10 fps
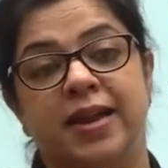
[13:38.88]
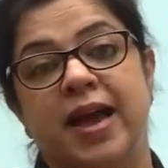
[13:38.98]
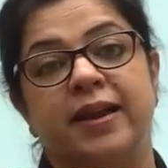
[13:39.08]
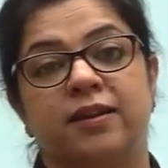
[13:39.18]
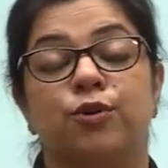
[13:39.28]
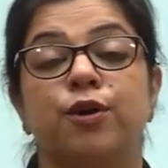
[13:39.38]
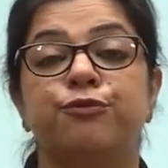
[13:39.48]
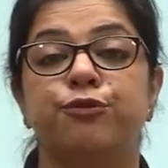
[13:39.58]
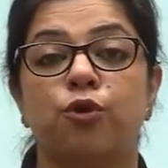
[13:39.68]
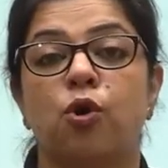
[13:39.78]
land? A
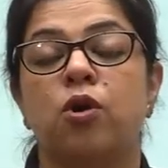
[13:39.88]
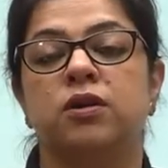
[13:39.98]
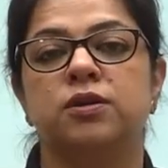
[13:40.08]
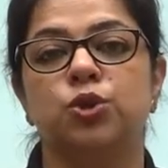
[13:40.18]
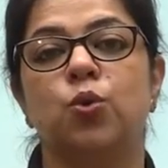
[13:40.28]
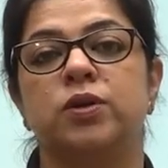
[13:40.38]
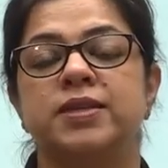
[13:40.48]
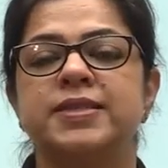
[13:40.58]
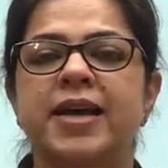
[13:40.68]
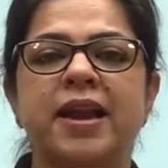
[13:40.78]
frog, a toad, a
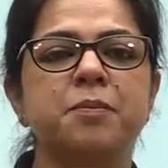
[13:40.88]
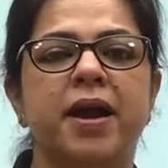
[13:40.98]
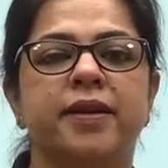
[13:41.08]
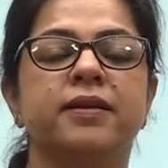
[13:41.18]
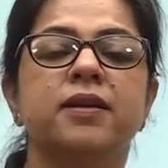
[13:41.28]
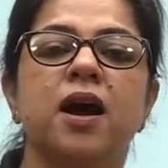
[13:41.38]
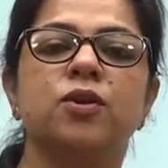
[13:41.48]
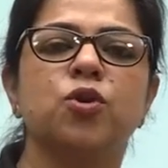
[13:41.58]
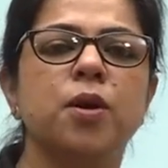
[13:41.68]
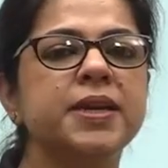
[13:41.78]
salamander are
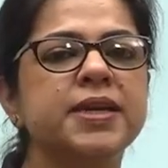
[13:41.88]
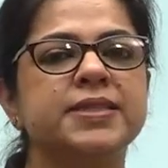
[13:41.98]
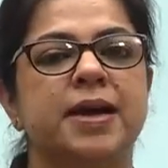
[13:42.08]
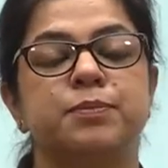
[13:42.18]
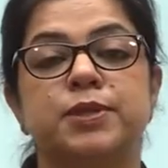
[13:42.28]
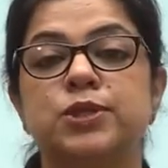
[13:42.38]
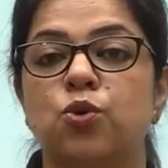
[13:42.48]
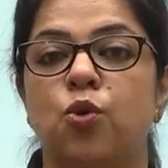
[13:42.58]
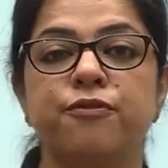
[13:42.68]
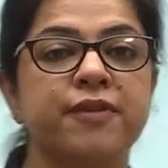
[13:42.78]
common examples
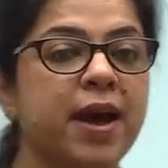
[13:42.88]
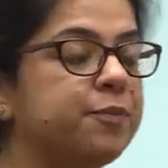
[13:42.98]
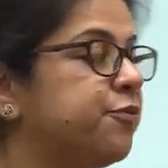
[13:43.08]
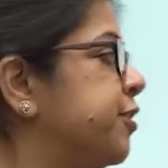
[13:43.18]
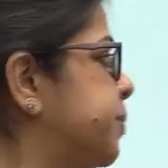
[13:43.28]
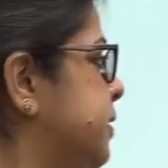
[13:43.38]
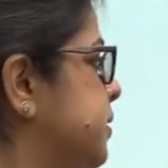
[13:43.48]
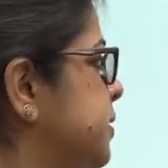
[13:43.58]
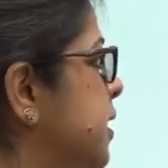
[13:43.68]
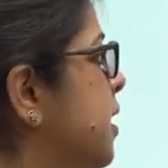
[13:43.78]
of
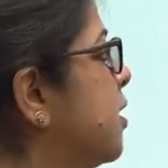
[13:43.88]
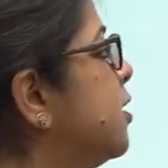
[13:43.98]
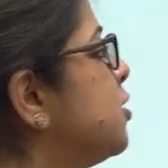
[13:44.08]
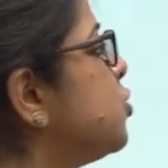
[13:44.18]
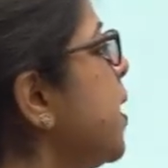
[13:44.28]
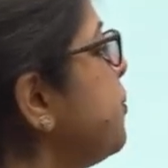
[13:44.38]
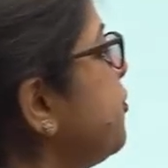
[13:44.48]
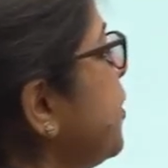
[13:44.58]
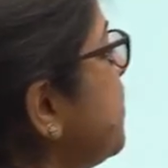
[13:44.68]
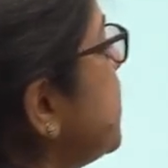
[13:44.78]
amphibians. So,
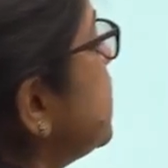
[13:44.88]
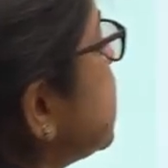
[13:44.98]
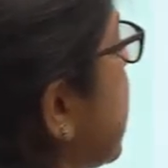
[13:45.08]
amphibians